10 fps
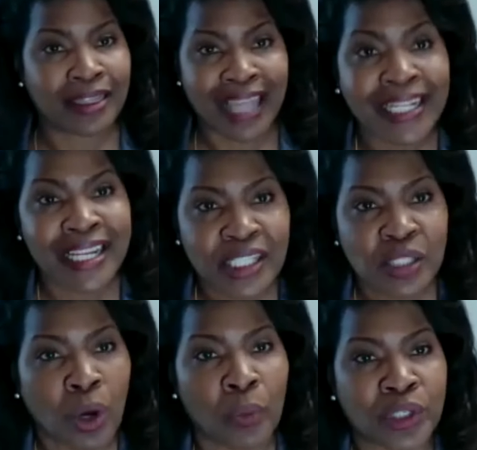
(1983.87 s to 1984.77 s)
That
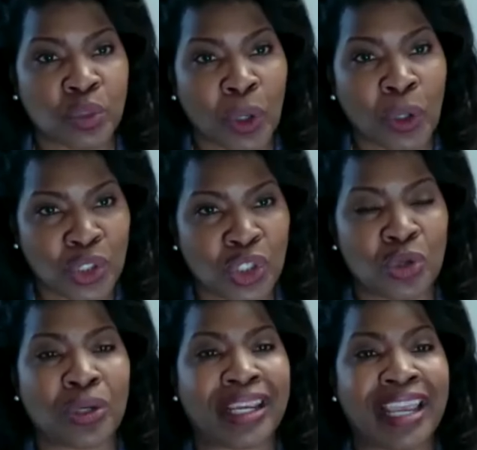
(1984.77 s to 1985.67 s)
is what we're supposed to
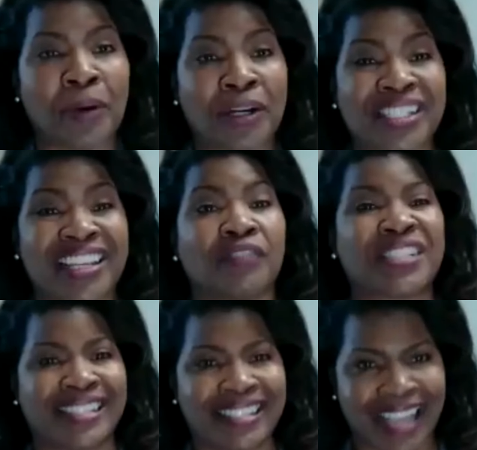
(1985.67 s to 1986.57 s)
do to keep
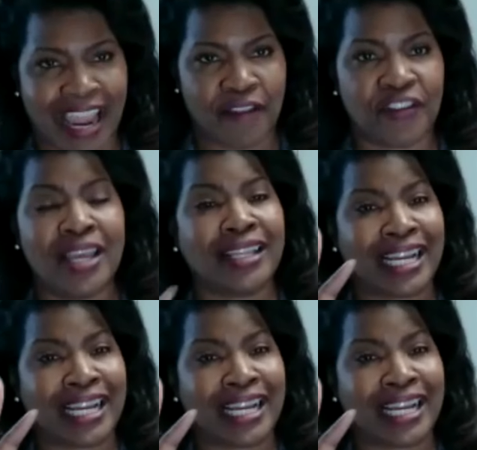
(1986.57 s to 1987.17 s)
ourselves safe.